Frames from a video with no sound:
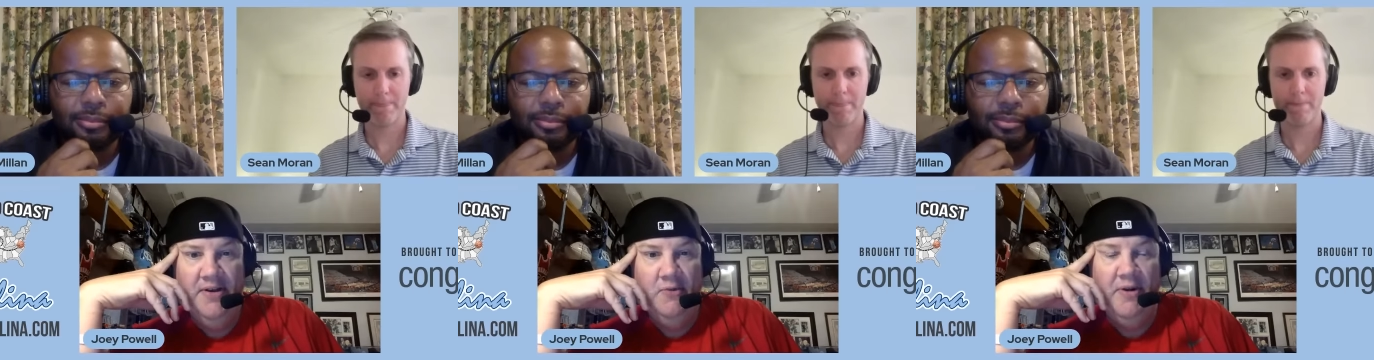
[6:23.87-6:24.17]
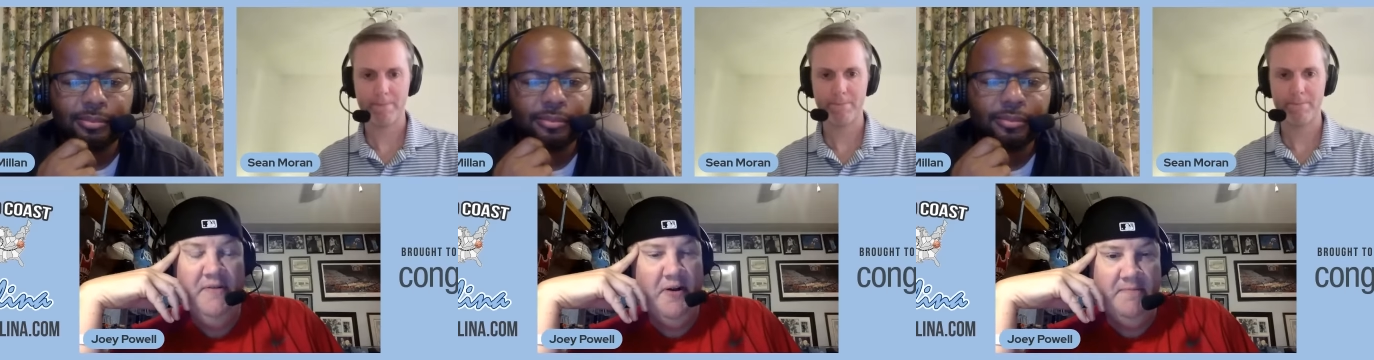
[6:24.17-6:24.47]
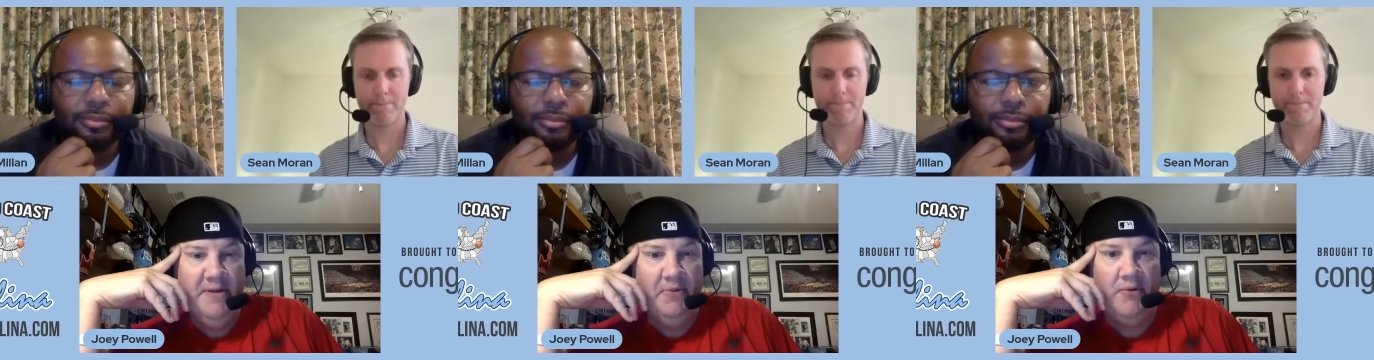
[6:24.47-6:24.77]
Speaker 1: we've
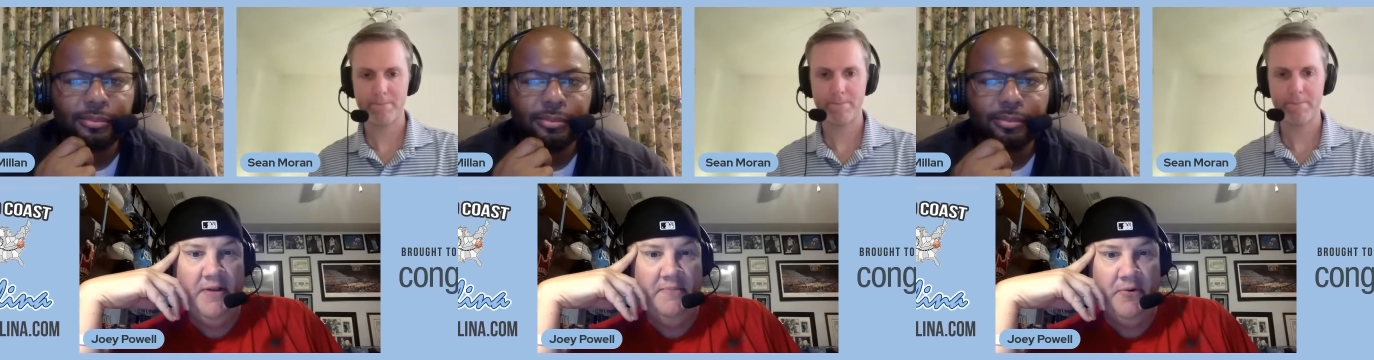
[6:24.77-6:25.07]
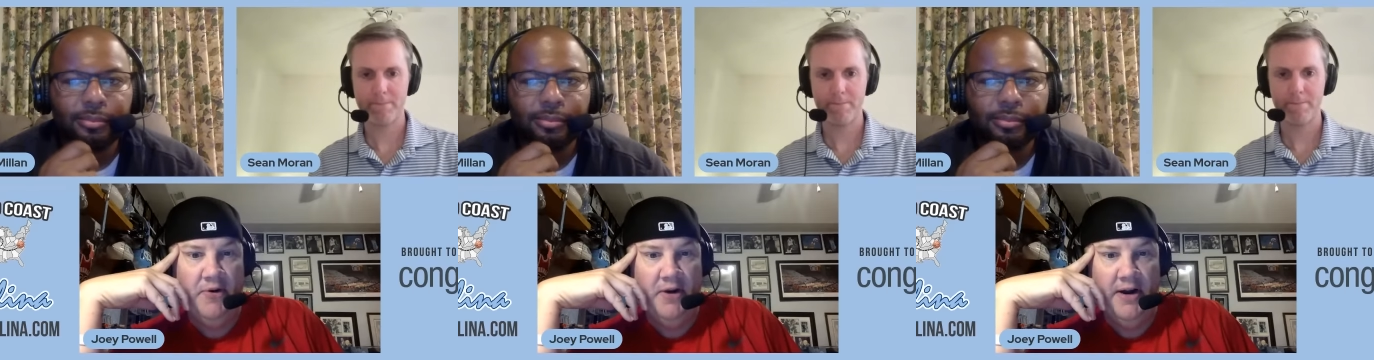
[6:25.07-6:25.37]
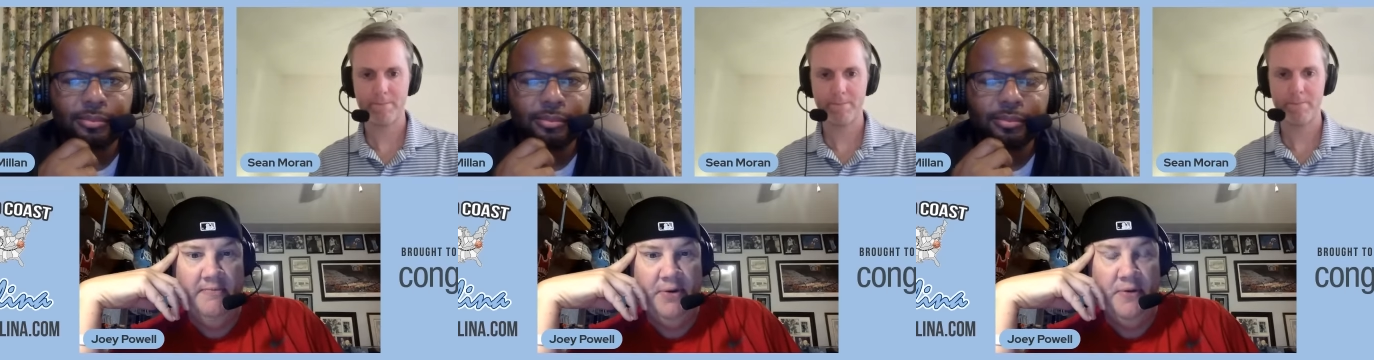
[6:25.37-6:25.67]
heard people around the
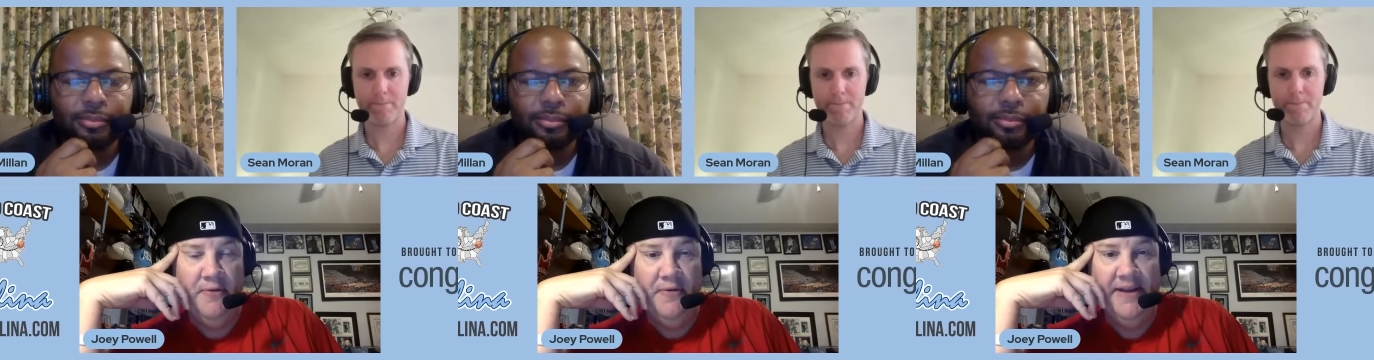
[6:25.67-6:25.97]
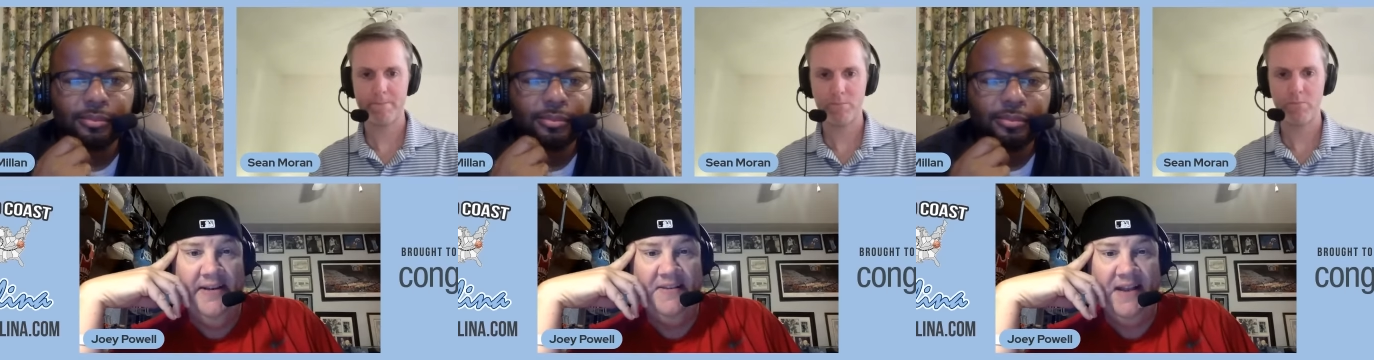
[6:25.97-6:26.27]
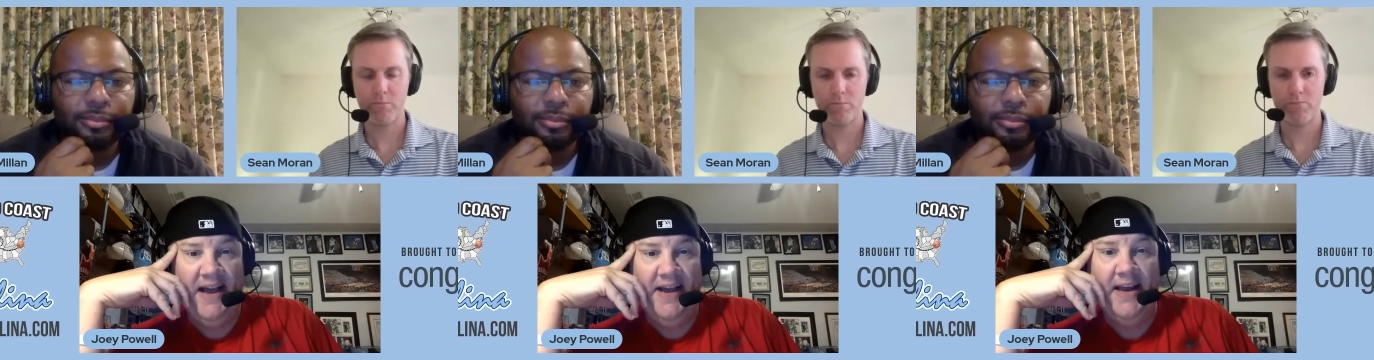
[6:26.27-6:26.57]
program, both
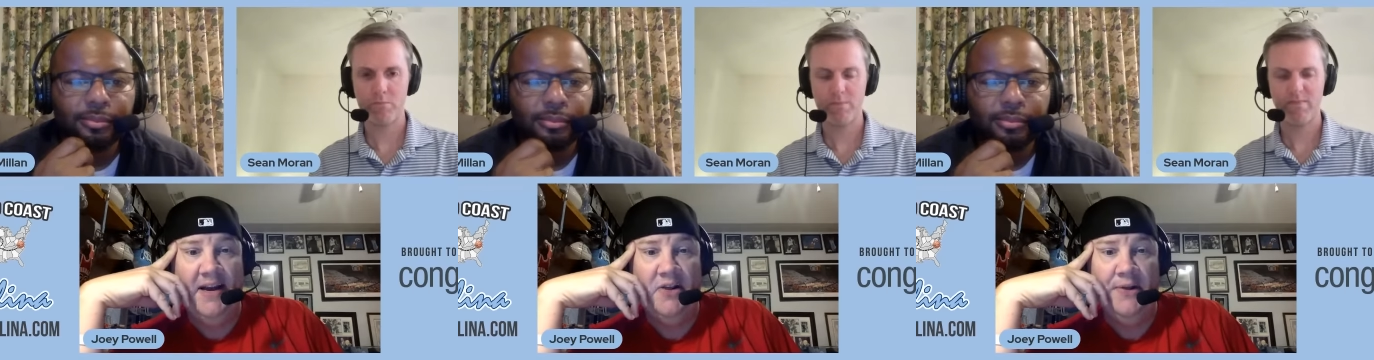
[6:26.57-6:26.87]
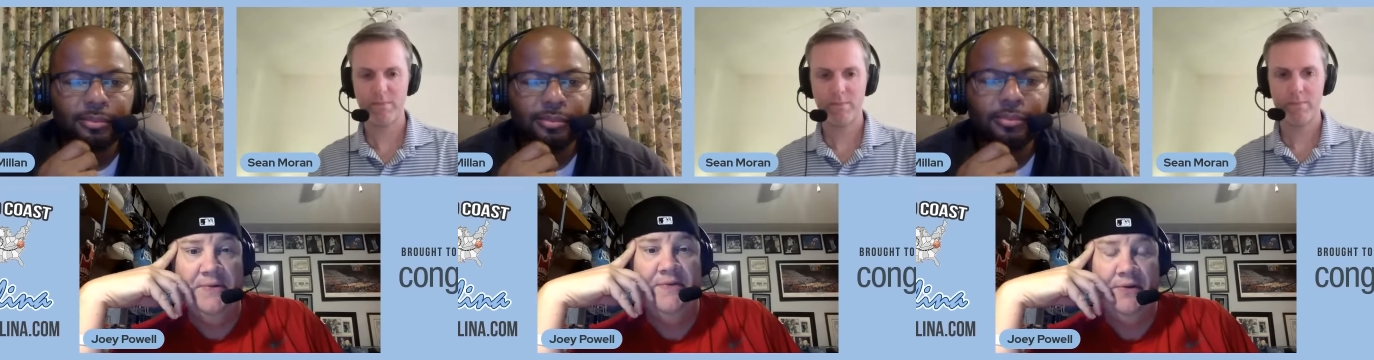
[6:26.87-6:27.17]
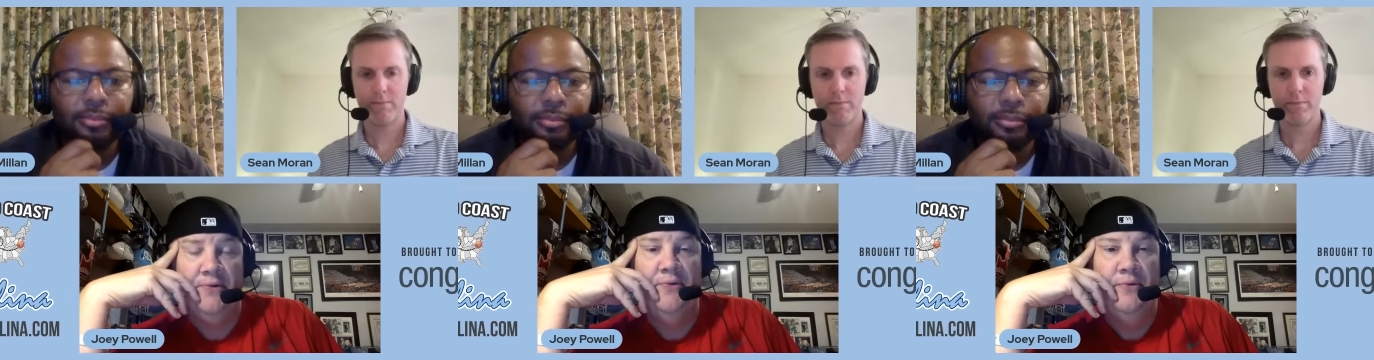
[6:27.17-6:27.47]
inside and close
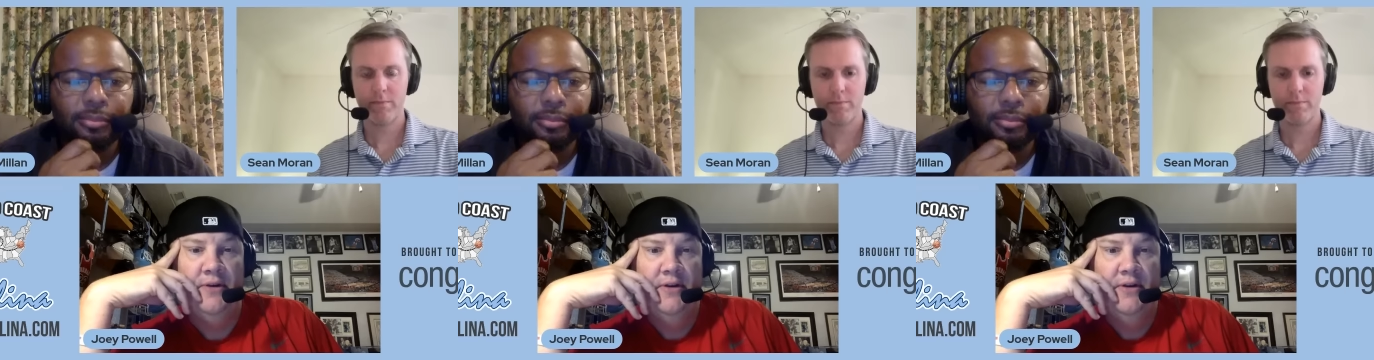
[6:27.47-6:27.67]
to